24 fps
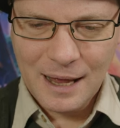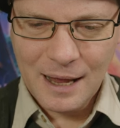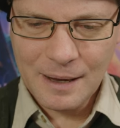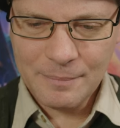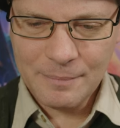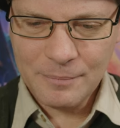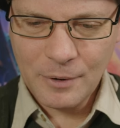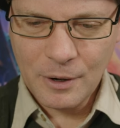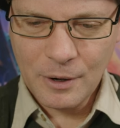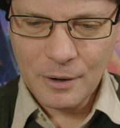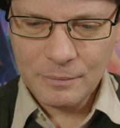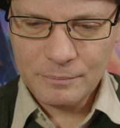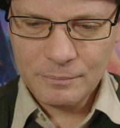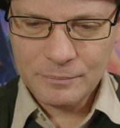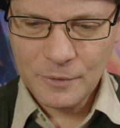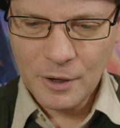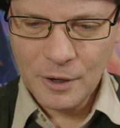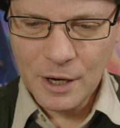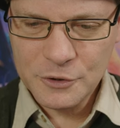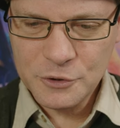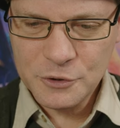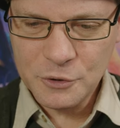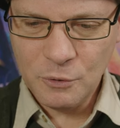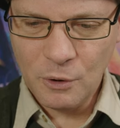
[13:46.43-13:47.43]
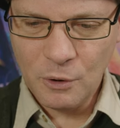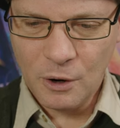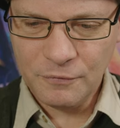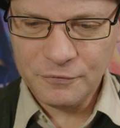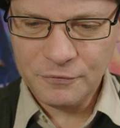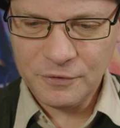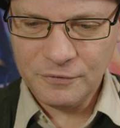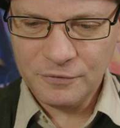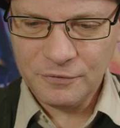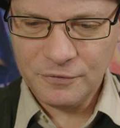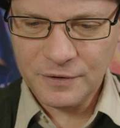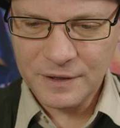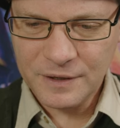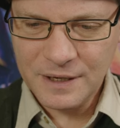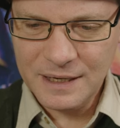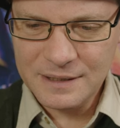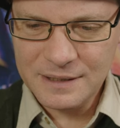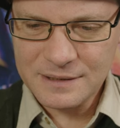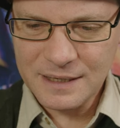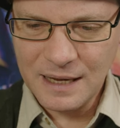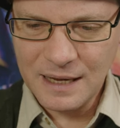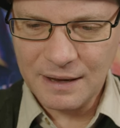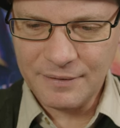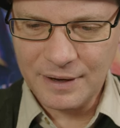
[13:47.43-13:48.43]
Um, I do often
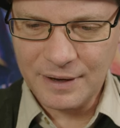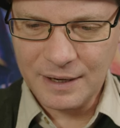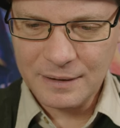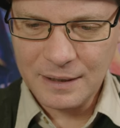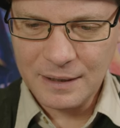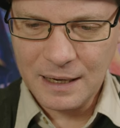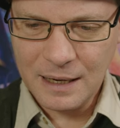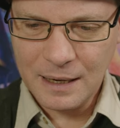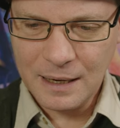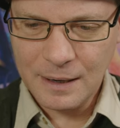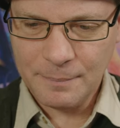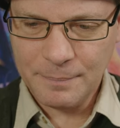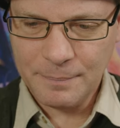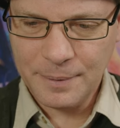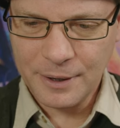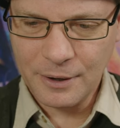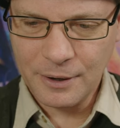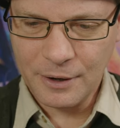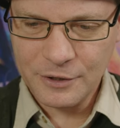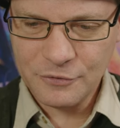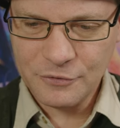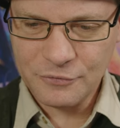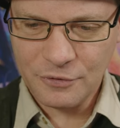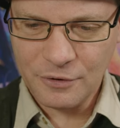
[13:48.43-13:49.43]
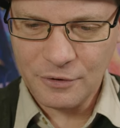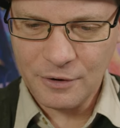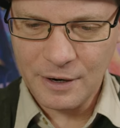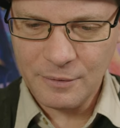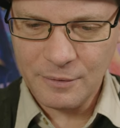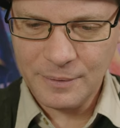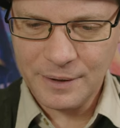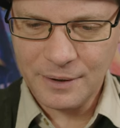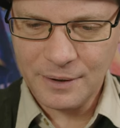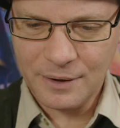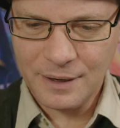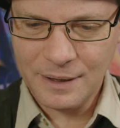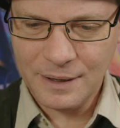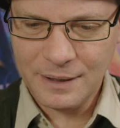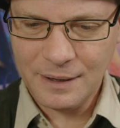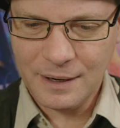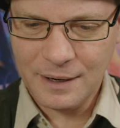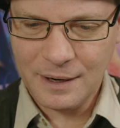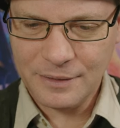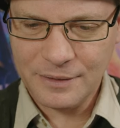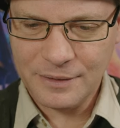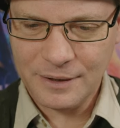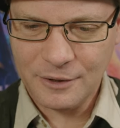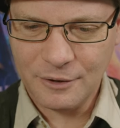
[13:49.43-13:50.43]
forget cover, uh, but I try when I,
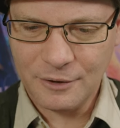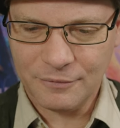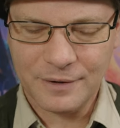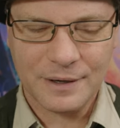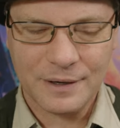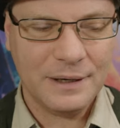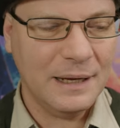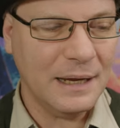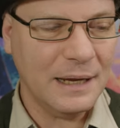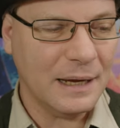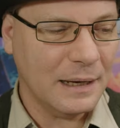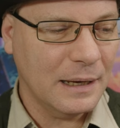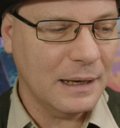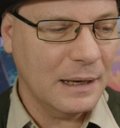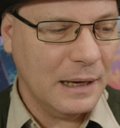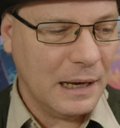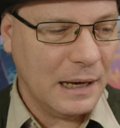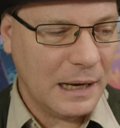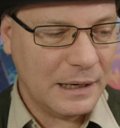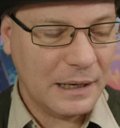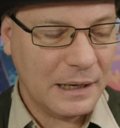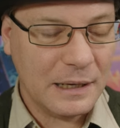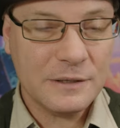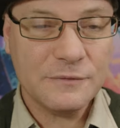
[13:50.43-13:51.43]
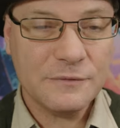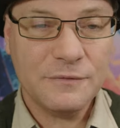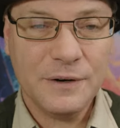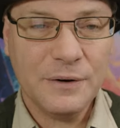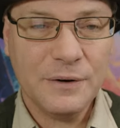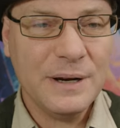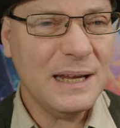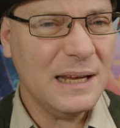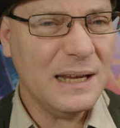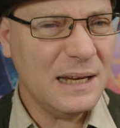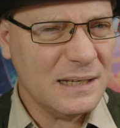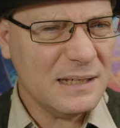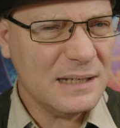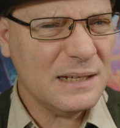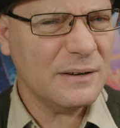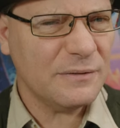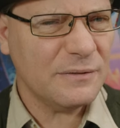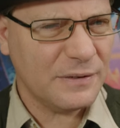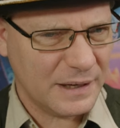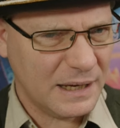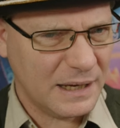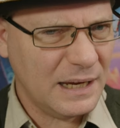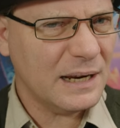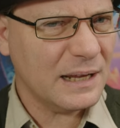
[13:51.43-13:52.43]
I think of it. Yeah, and it's very easy
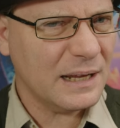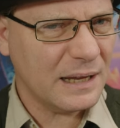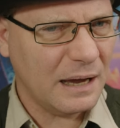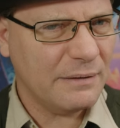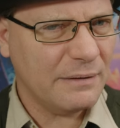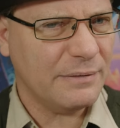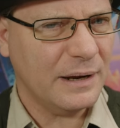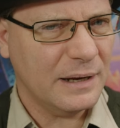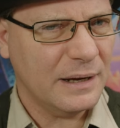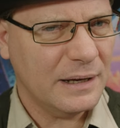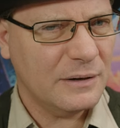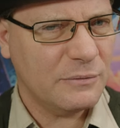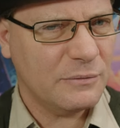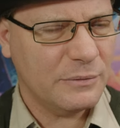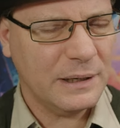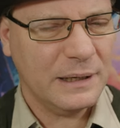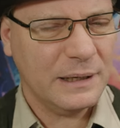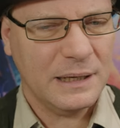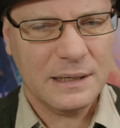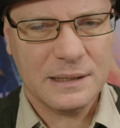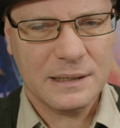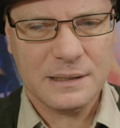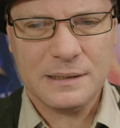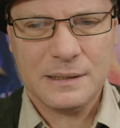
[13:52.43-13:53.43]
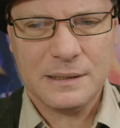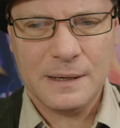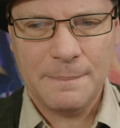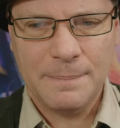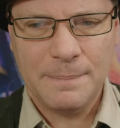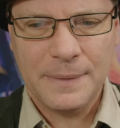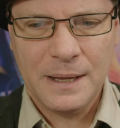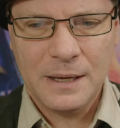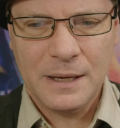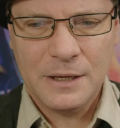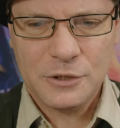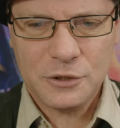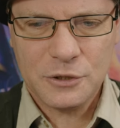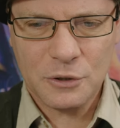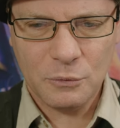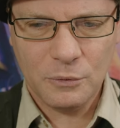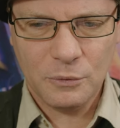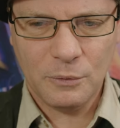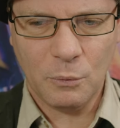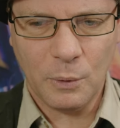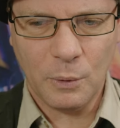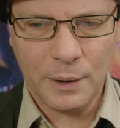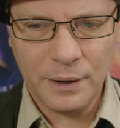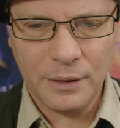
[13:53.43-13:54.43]
to forget cover. It really is.
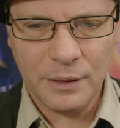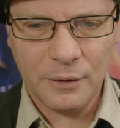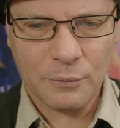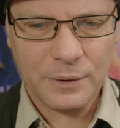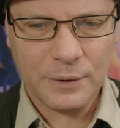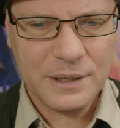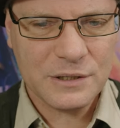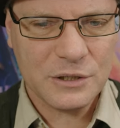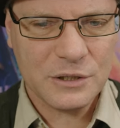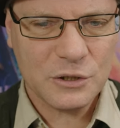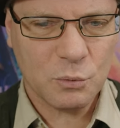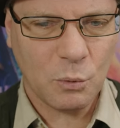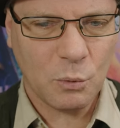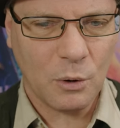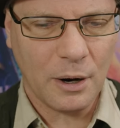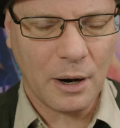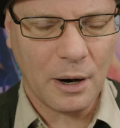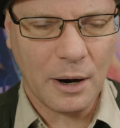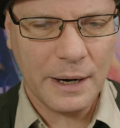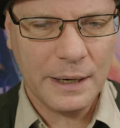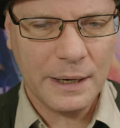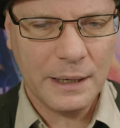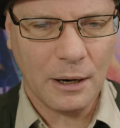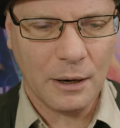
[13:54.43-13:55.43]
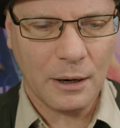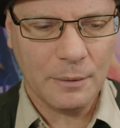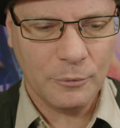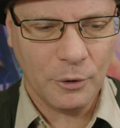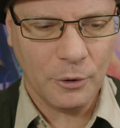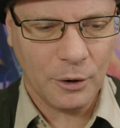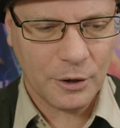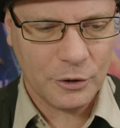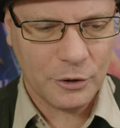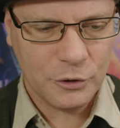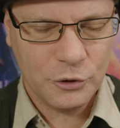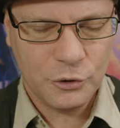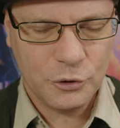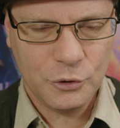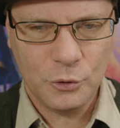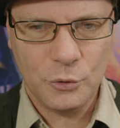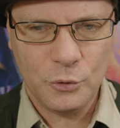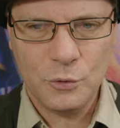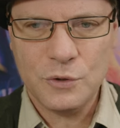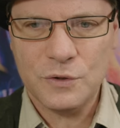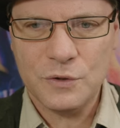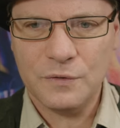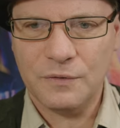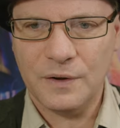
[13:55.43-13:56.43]
So one of the reasons why I, I'm not a
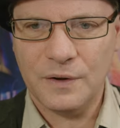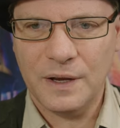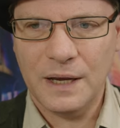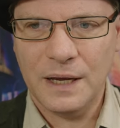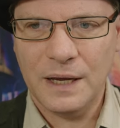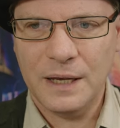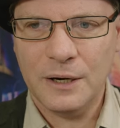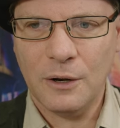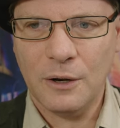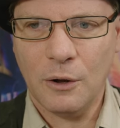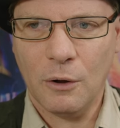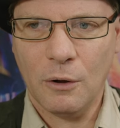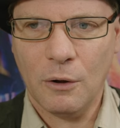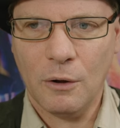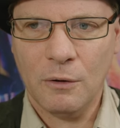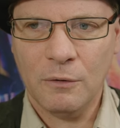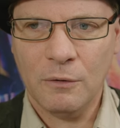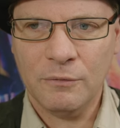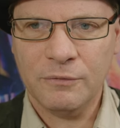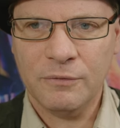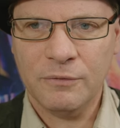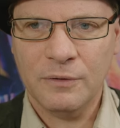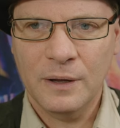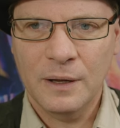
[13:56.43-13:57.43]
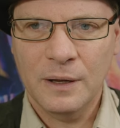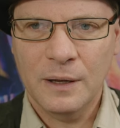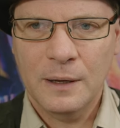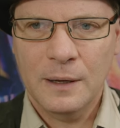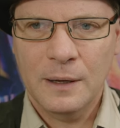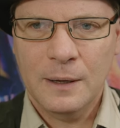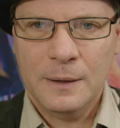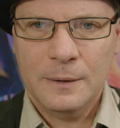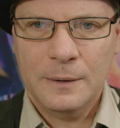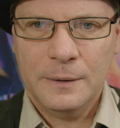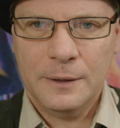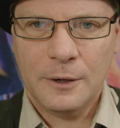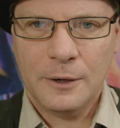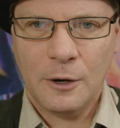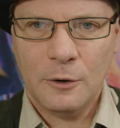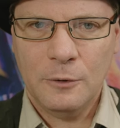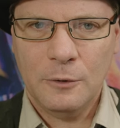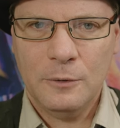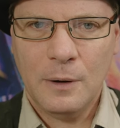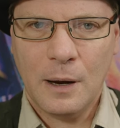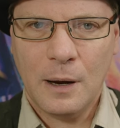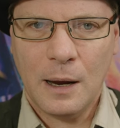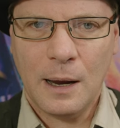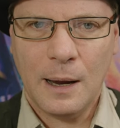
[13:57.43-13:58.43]
huge fan of, you
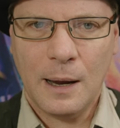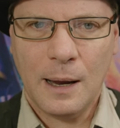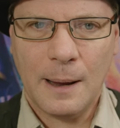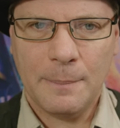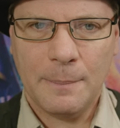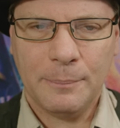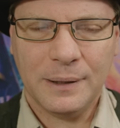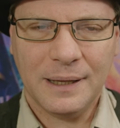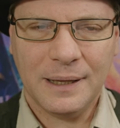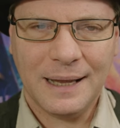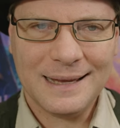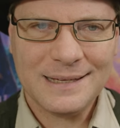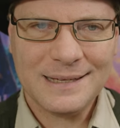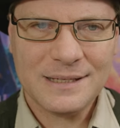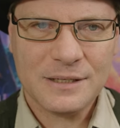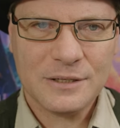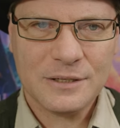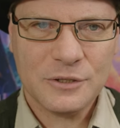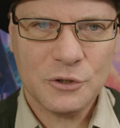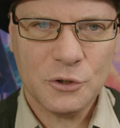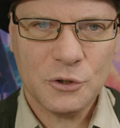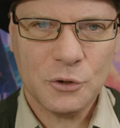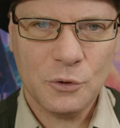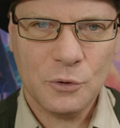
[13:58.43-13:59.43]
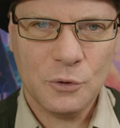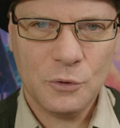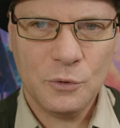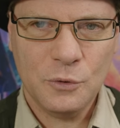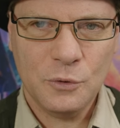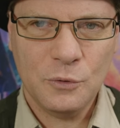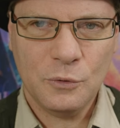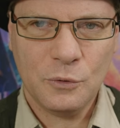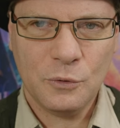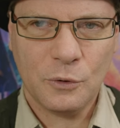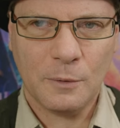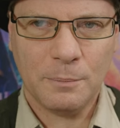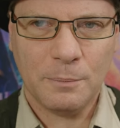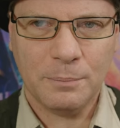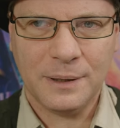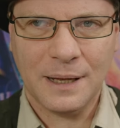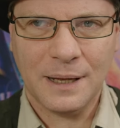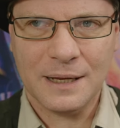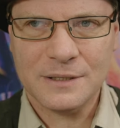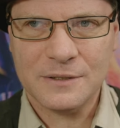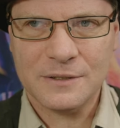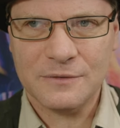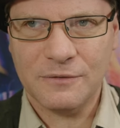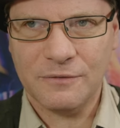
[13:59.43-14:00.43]
know, uh, a plus two or a
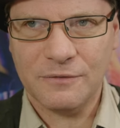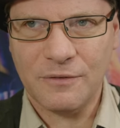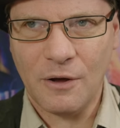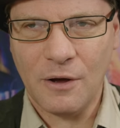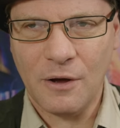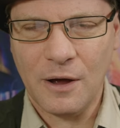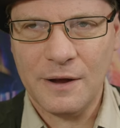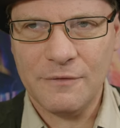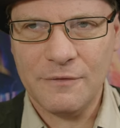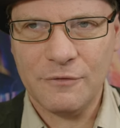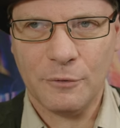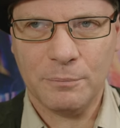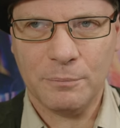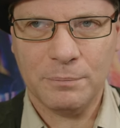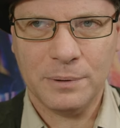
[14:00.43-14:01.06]
plus five